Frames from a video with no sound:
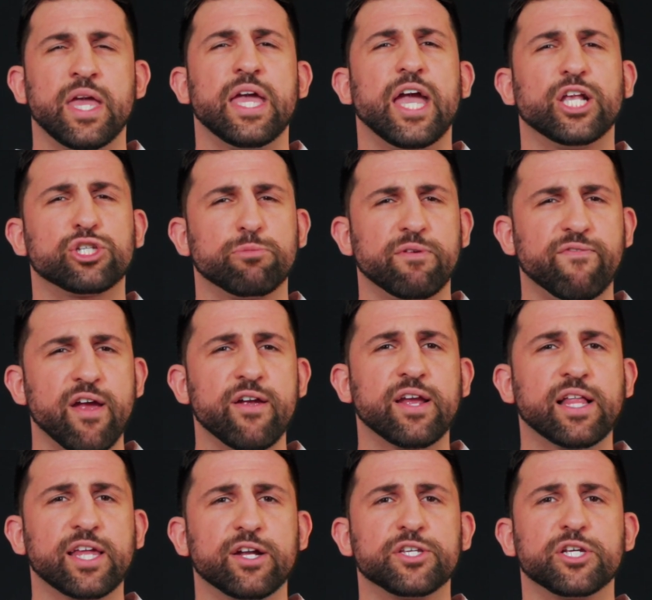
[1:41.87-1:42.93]
It should be very
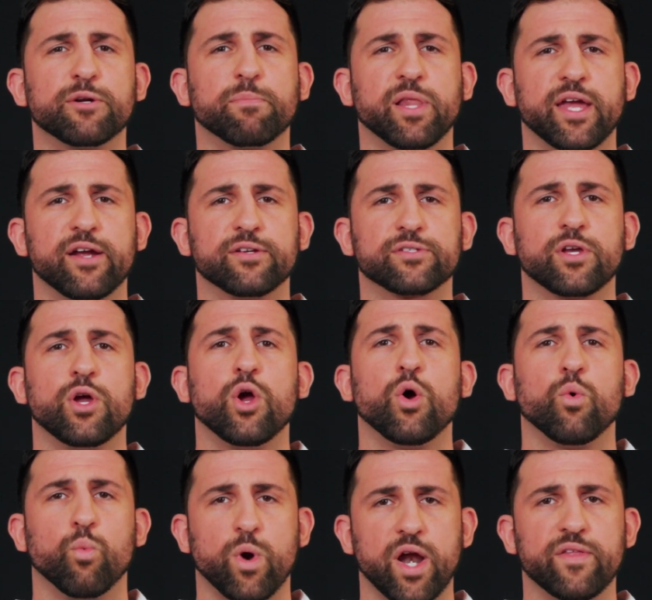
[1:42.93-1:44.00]
clear to your players
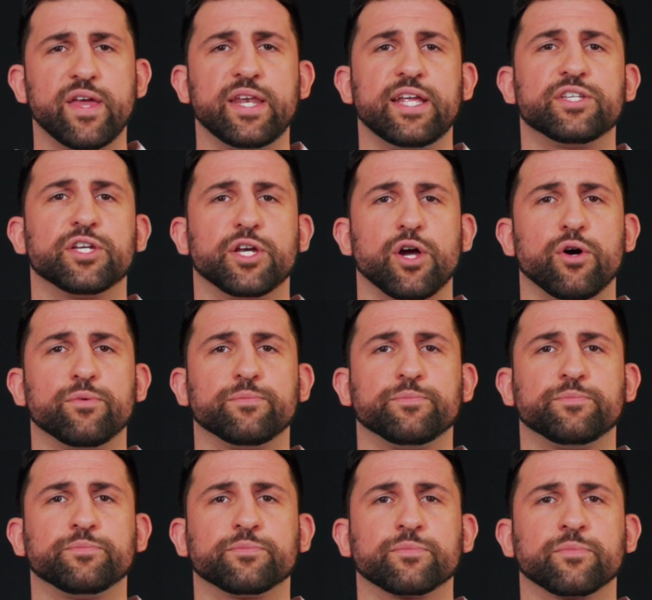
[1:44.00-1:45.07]
where they need to go.
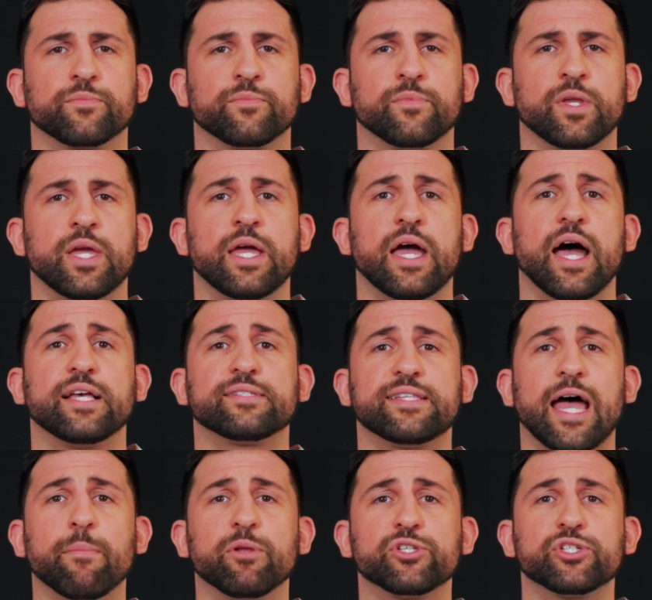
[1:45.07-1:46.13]

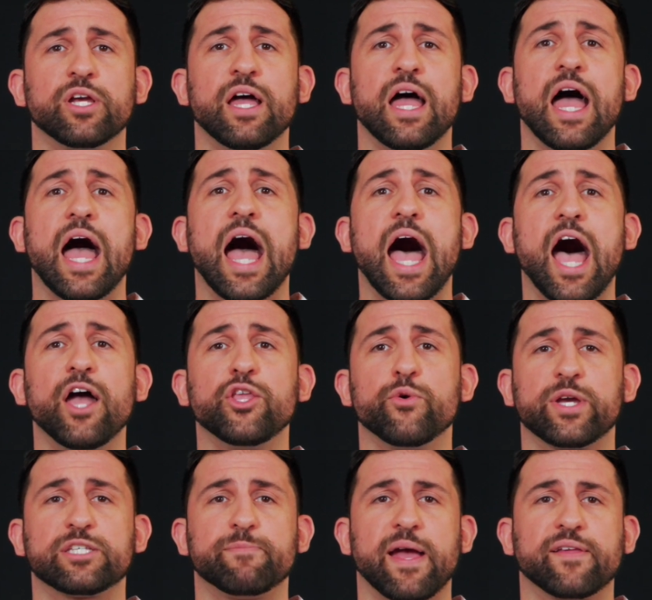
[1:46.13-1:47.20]
Establish how you
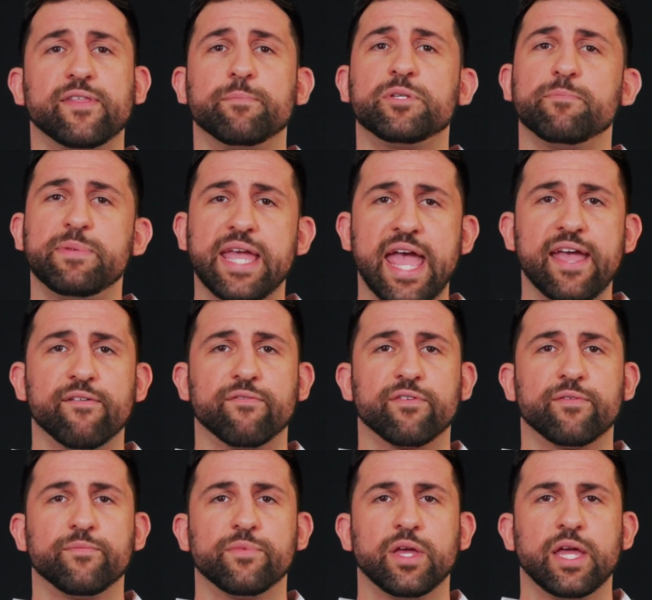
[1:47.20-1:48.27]
expect them to behave.
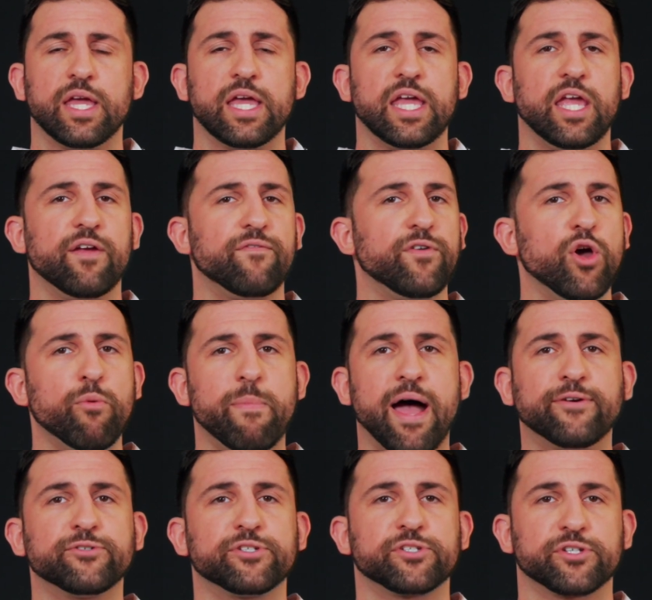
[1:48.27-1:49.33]
If no
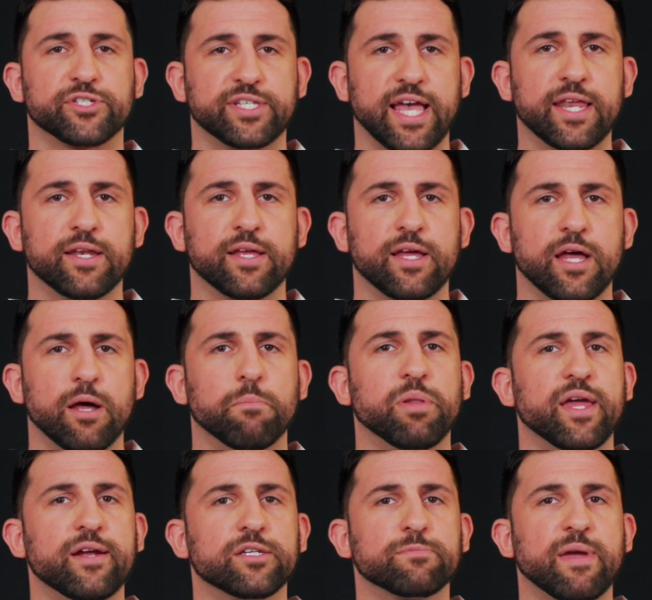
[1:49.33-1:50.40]
boundaries are set,
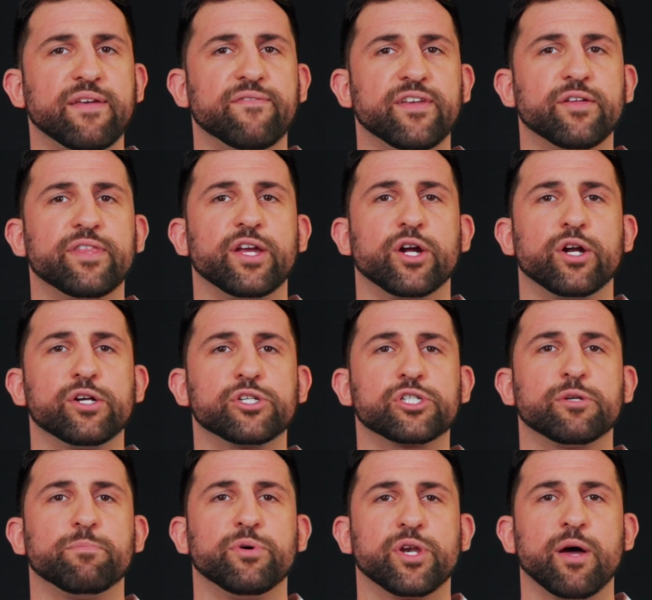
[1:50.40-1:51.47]
players may feel the urge to
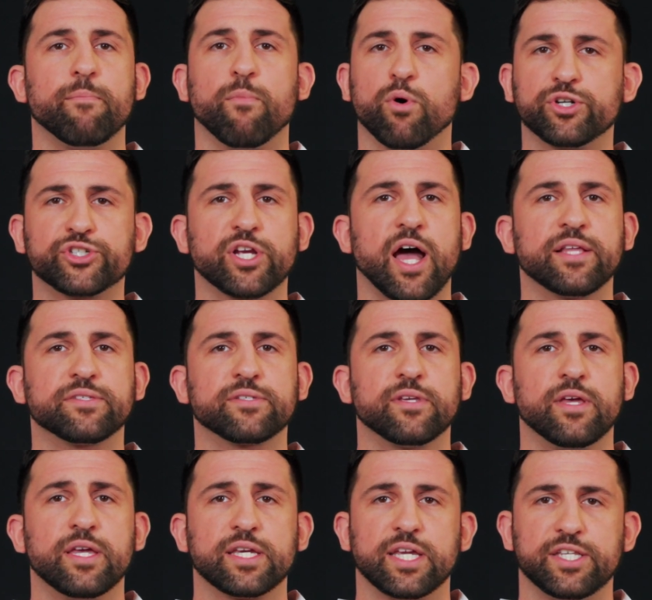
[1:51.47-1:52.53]
put up more shots,
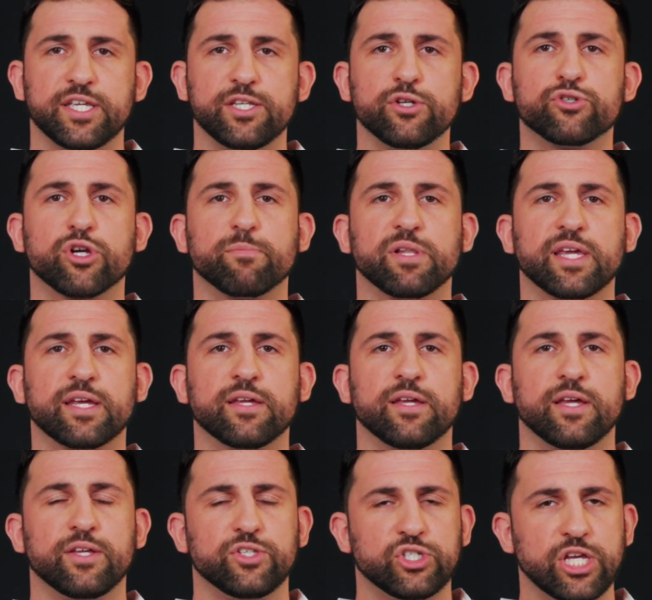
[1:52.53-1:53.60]
continue dribbling,
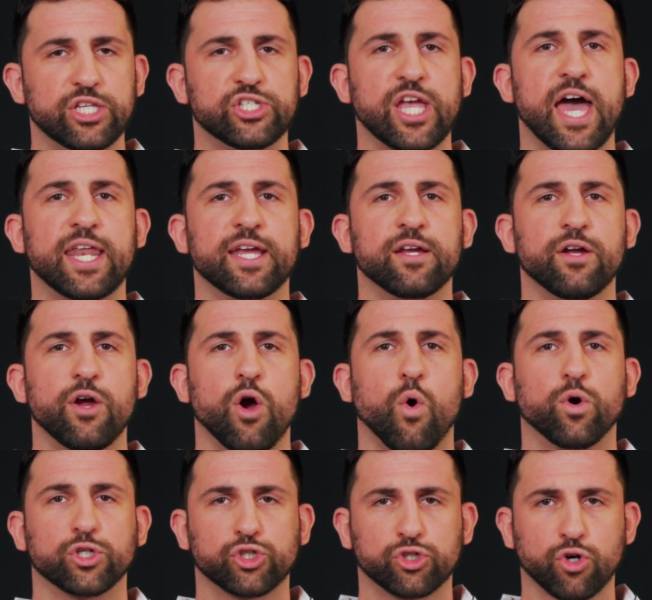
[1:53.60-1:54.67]
chit-chatting,
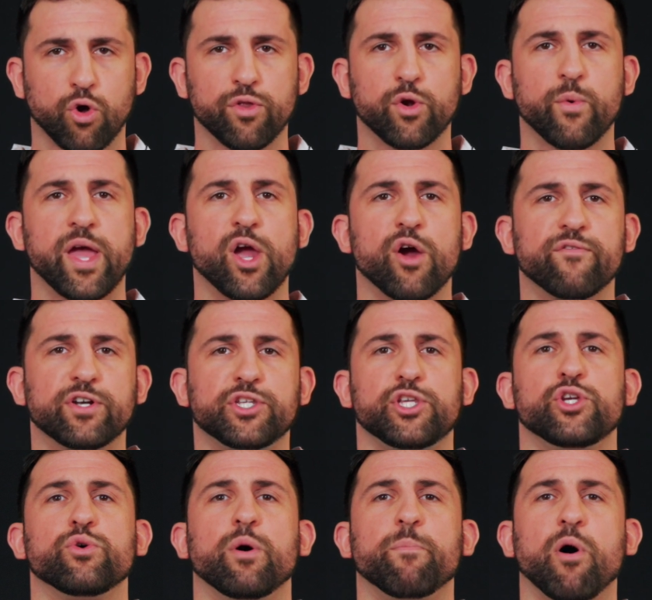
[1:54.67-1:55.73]
or stroll their way over to
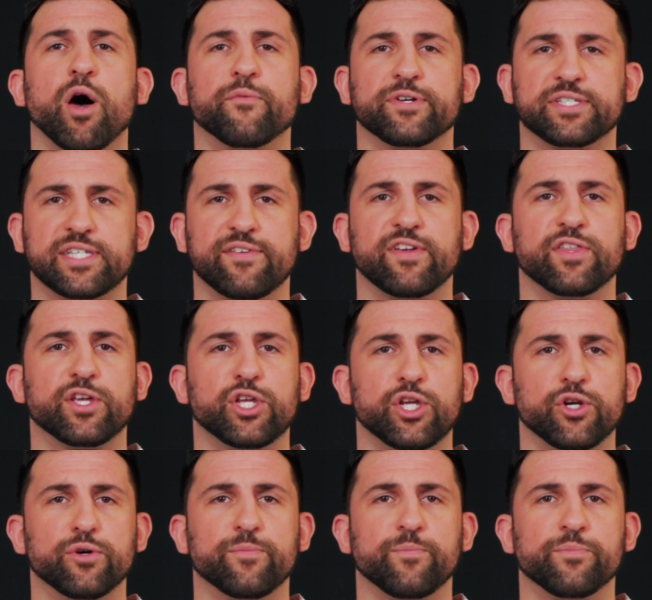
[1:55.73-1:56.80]
you upon receiving the cue.